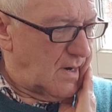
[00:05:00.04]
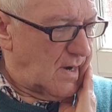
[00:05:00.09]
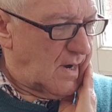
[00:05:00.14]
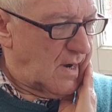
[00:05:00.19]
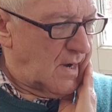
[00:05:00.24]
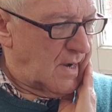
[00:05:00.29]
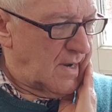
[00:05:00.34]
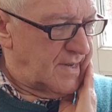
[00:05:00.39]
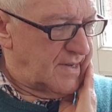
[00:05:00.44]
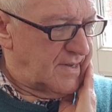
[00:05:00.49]

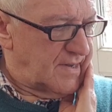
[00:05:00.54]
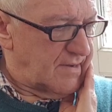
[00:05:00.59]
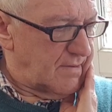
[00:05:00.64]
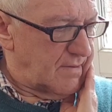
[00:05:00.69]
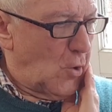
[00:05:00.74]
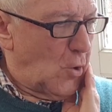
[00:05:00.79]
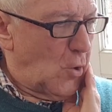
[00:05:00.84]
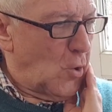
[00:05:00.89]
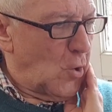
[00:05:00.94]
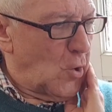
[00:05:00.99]
and
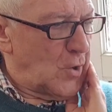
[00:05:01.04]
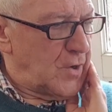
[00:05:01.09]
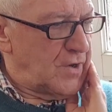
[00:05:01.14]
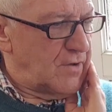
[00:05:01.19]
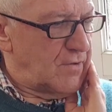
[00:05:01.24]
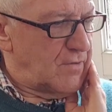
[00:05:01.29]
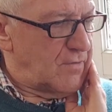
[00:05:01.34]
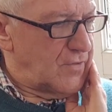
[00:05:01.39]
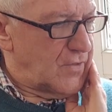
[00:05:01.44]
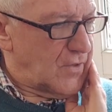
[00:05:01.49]

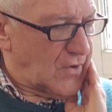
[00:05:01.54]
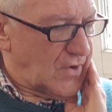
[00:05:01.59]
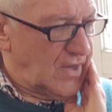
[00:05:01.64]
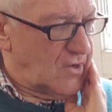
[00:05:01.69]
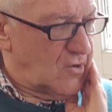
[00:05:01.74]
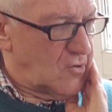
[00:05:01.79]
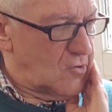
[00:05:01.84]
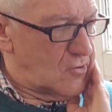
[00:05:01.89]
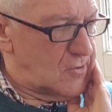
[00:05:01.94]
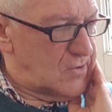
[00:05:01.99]
on the
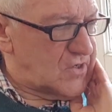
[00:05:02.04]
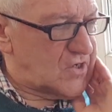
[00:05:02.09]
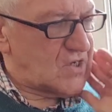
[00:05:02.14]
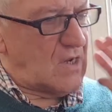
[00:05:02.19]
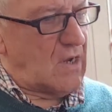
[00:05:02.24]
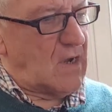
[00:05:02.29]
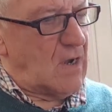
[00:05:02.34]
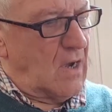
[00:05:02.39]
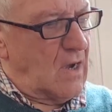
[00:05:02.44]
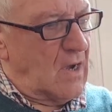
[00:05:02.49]
Ricos
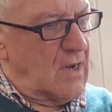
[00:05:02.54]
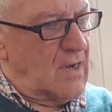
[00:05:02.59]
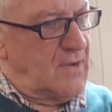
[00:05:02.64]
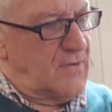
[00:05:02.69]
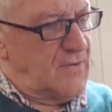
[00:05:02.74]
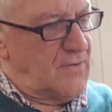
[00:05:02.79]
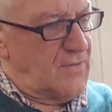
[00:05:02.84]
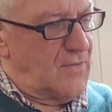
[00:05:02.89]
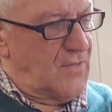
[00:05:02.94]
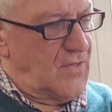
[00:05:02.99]

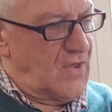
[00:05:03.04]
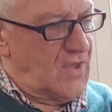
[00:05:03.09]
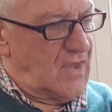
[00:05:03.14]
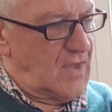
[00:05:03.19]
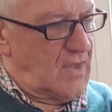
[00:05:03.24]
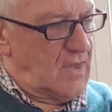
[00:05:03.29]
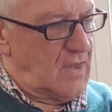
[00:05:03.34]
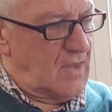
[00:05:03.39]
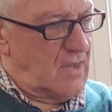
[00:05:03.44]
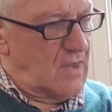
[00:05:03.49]
and
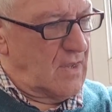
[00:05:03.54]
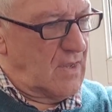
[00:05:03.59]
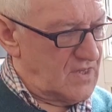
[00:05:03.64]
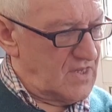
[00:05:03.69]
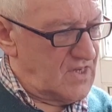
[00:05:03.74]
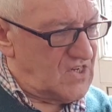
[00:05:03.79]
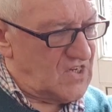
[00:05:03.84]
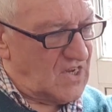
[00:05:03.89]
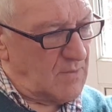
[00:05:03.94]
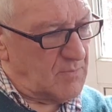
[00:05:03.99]
the
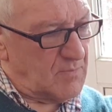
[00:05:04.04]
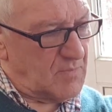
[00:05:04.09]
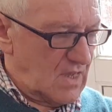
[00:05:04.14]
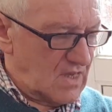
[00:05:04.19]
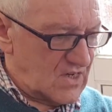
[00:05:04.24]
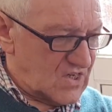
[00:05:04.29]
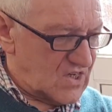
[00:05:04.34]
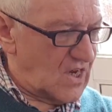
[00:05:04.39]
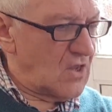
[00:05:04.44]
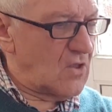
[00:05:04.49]
T-Sep,
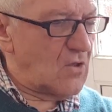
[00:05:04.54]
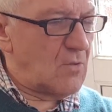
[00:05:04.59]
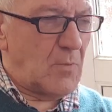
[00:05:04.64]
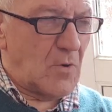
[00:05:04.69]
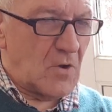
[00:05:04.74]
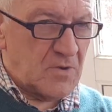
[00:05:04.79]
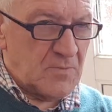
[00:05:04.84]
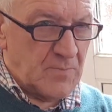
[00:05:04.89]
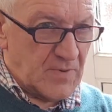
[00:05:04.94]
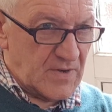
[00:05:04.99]
a single
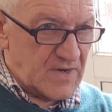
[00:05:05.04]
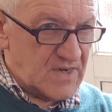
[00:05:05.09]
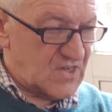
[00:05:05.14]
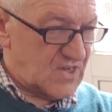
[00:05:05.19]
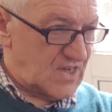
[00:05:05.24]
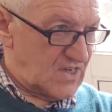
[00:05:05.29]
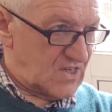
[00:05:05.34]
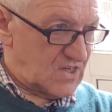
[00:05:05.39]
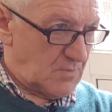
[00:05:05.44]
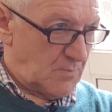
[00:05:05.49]
button press
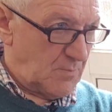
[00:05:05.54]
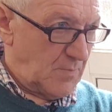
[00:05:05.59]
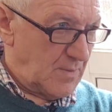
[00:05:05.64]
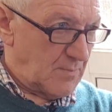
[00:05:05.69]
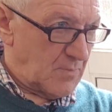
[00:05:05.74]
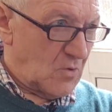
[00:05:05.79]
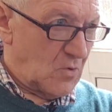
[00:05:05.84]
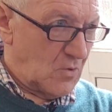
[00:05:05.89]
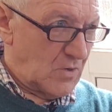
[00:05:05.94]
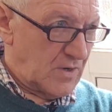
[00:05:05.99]
gets the
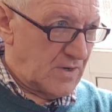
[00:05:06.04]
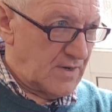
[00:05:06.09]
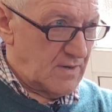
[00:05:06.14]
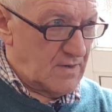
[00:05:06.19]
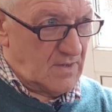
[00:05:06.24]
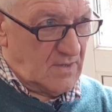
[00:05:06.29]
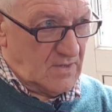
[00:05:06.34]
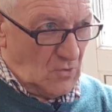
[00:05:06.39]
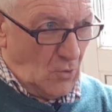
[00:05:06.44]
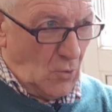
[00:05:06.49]
pip going
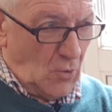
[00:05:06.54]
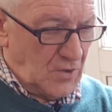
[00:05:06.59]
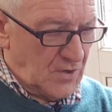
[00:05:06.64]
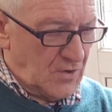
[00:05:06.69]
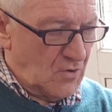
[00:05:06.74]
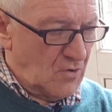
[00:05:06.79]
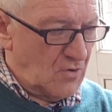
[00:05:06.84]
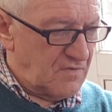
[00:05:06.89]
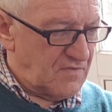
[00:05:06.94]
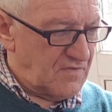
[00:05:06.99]
on
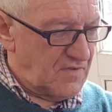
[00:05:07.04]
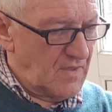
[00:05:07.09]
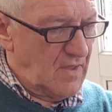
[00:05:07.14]
and off.